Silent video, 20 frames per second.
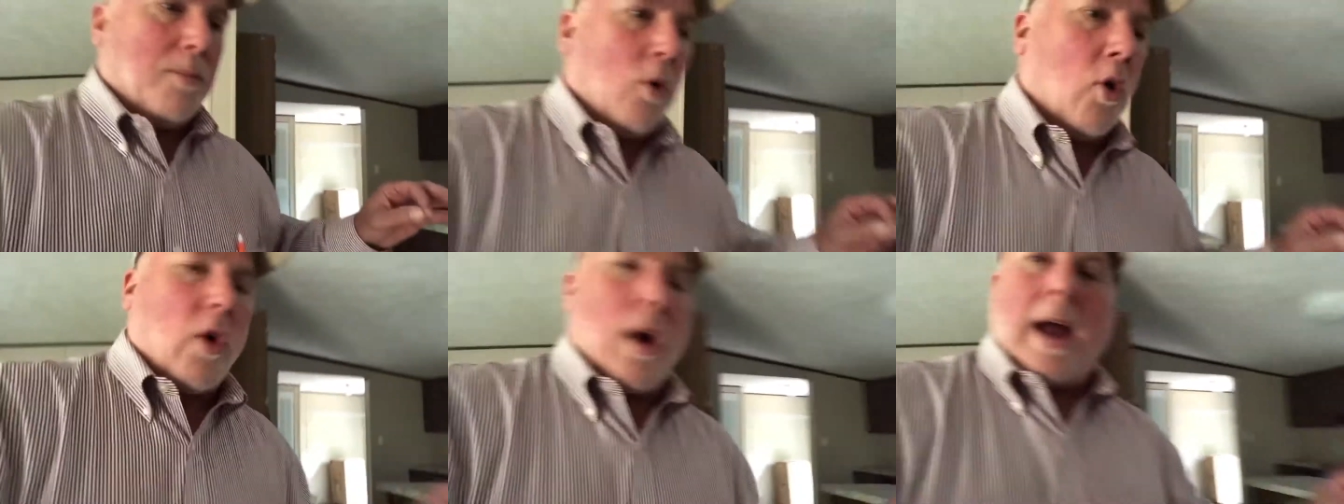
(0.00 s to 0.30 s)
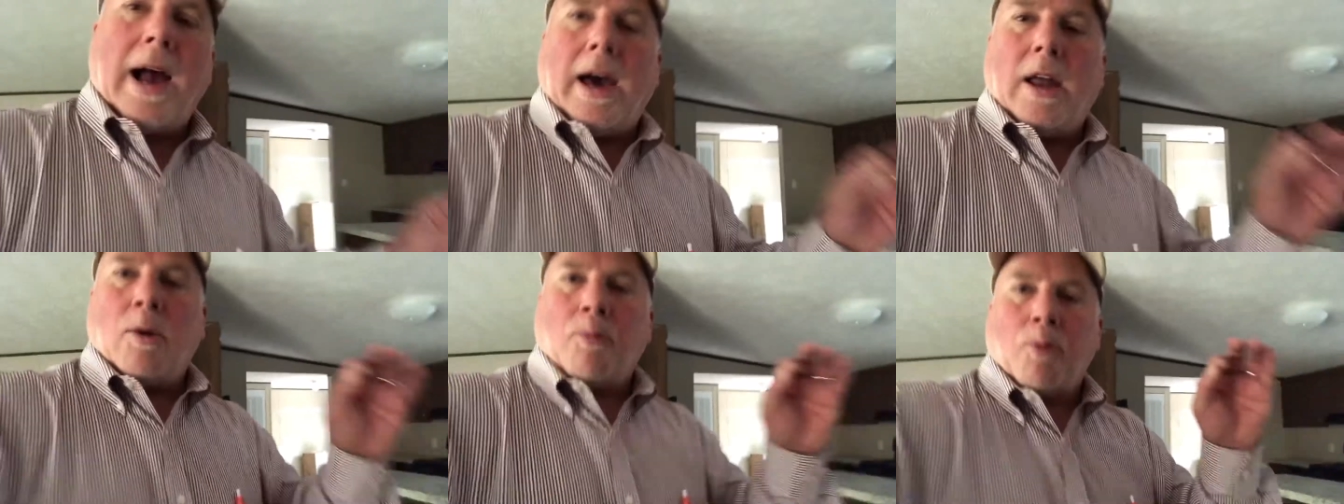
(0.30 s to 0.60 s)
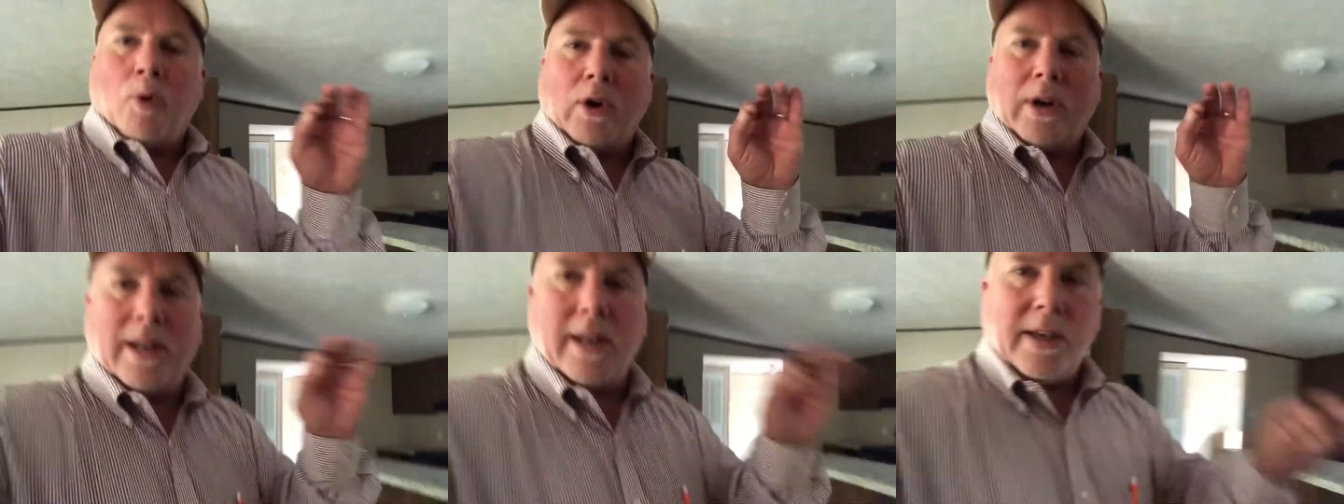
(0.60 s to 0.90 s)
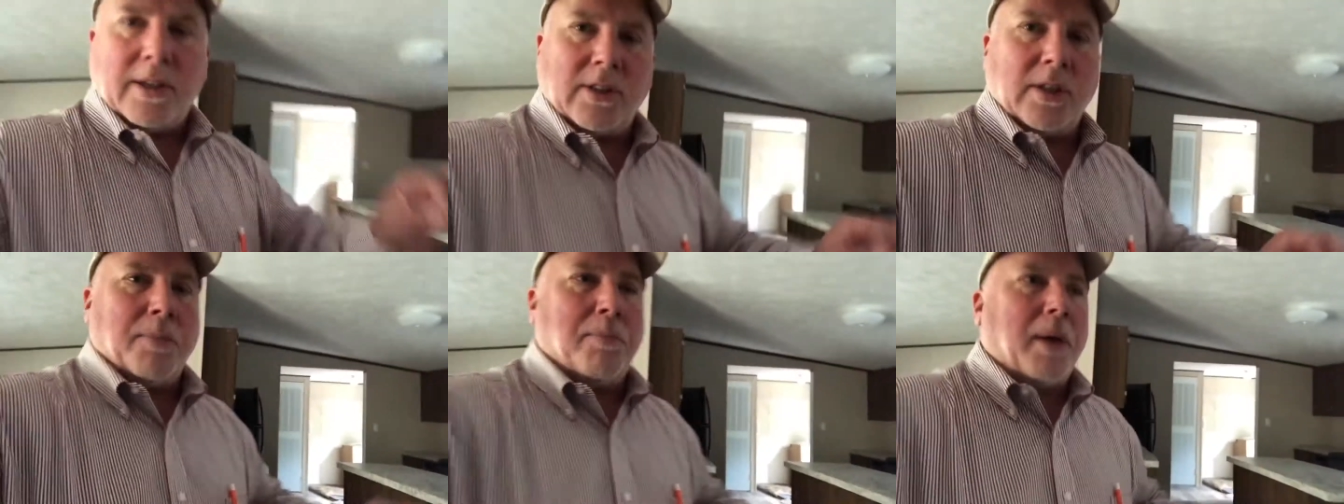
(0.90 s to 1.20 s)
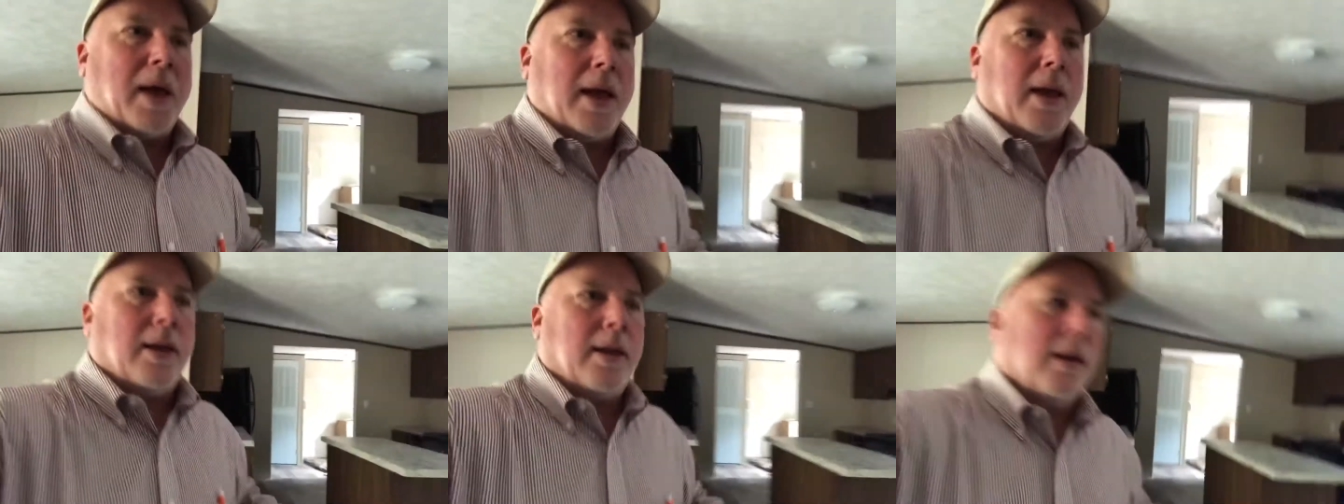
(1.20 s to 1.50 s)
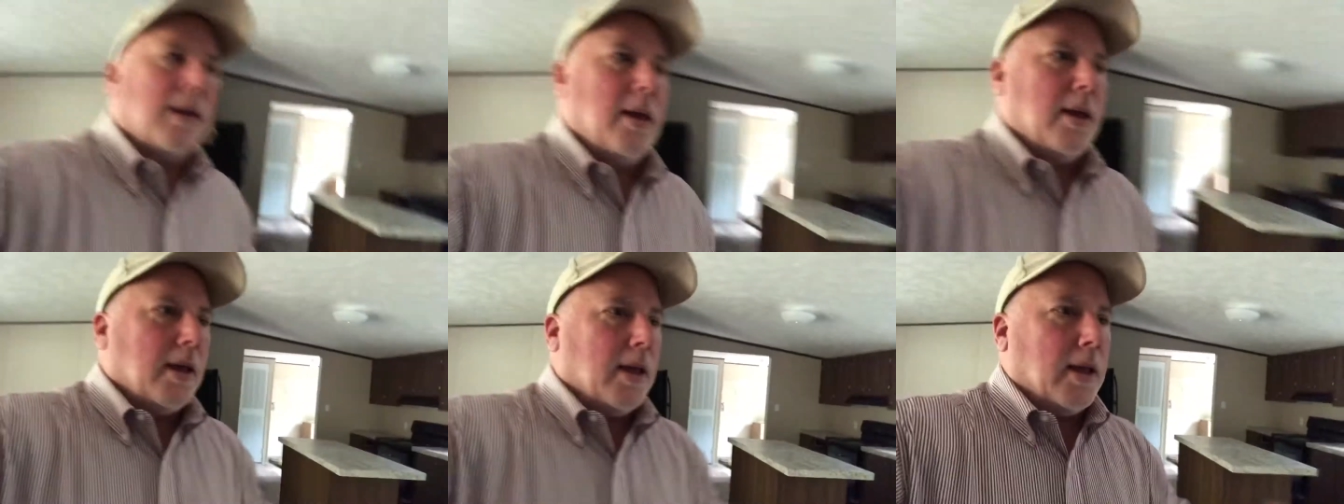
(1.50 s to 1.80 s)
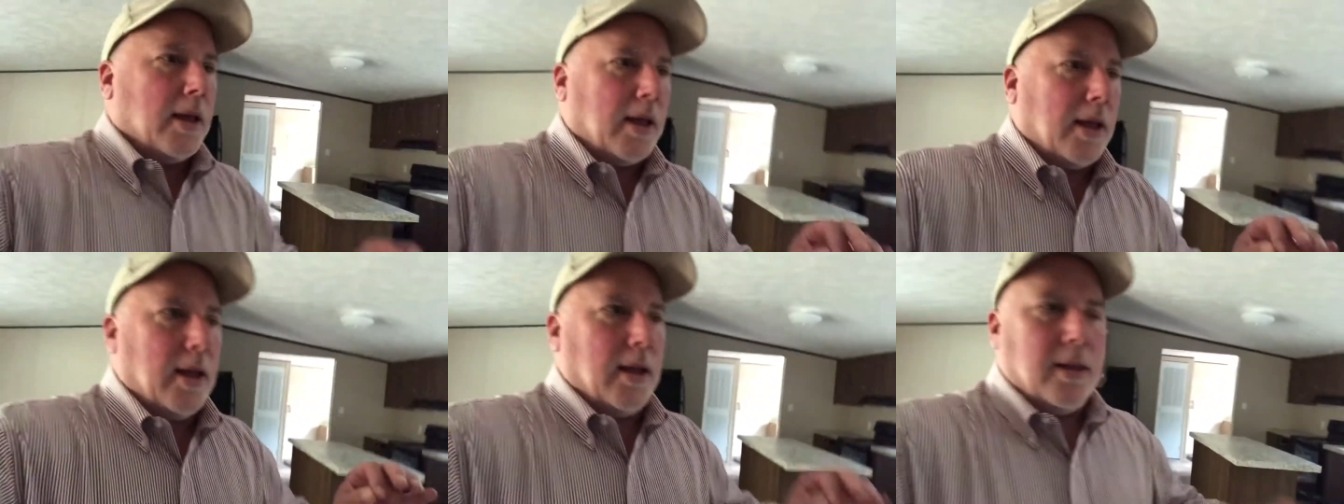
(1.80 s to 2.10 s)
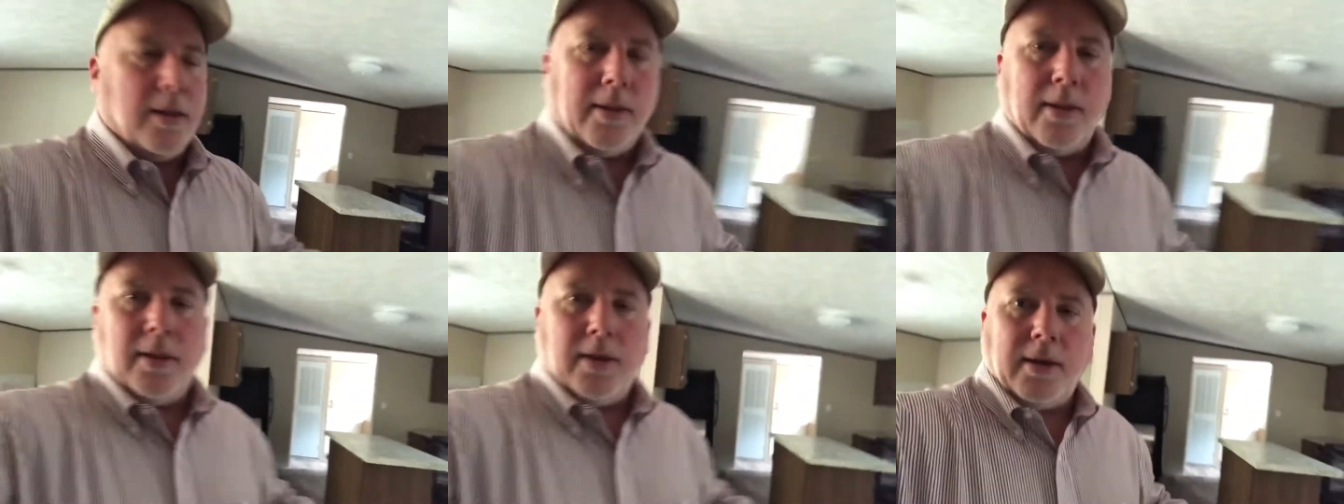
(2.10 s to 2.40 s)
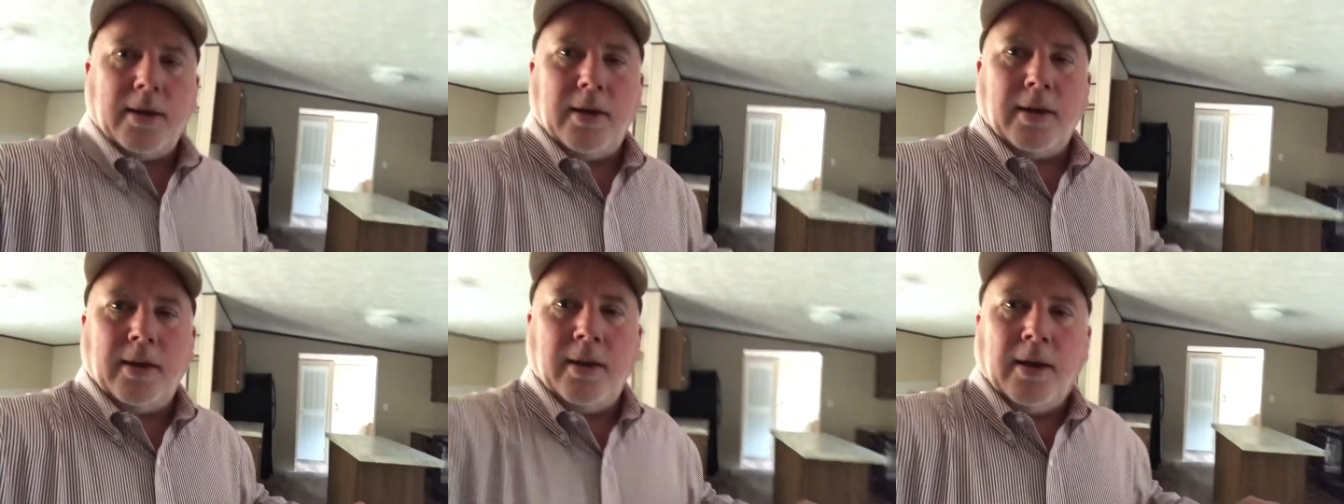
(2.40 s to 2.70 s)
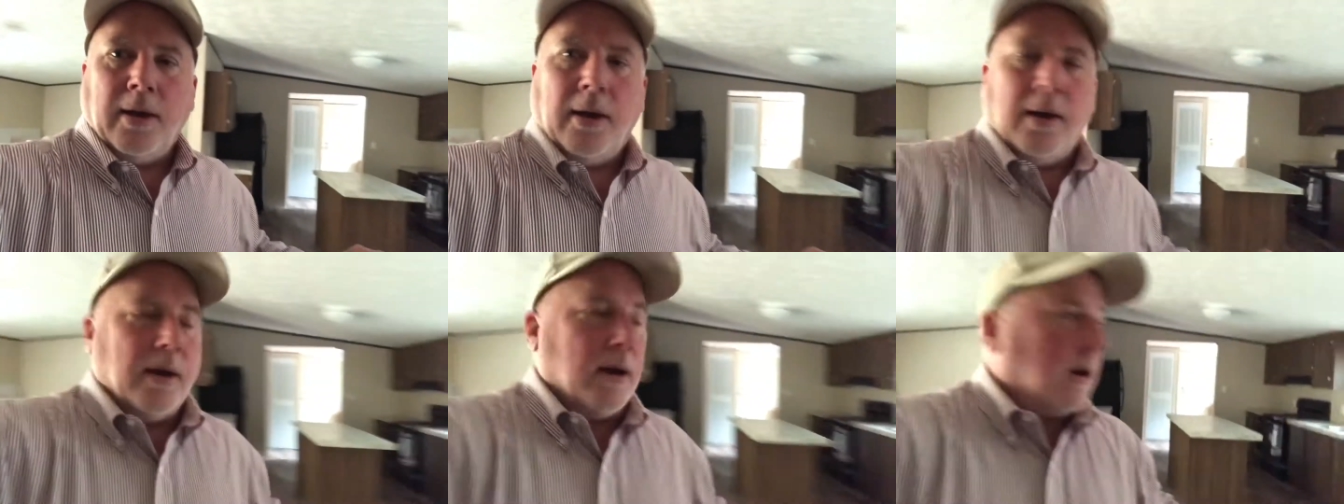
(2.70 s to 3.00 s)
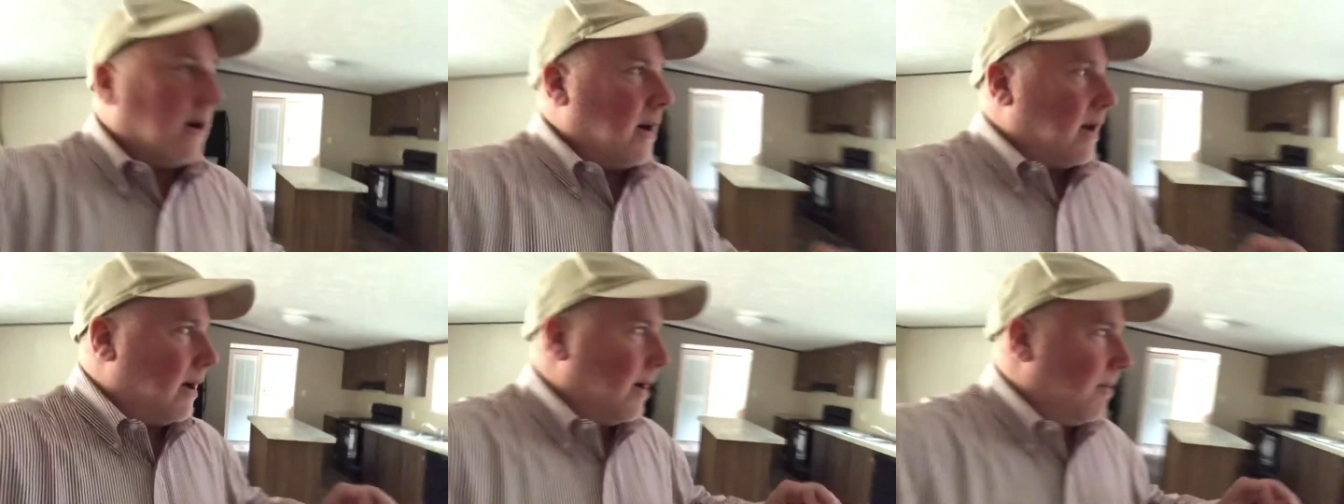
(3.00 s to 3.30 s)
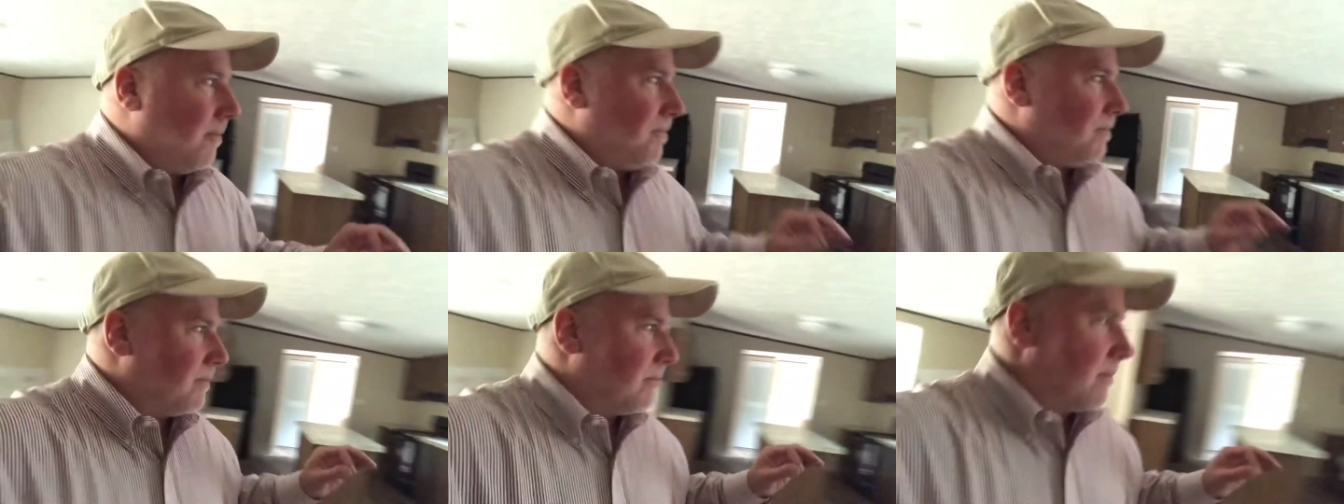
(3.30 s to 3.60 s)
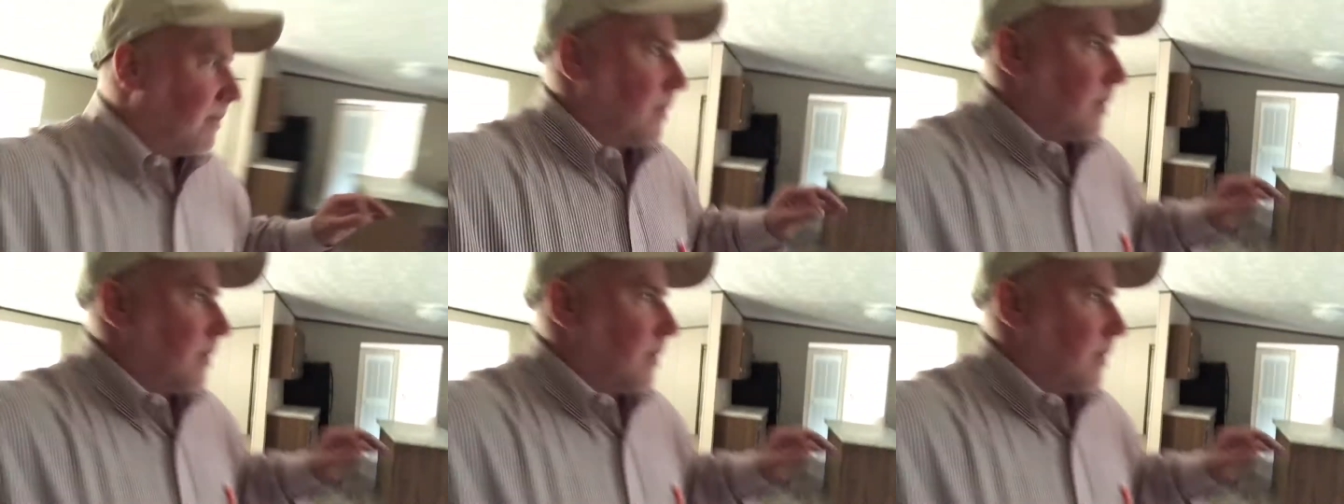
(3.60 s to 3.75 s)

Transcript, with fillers: more how to participate in the um,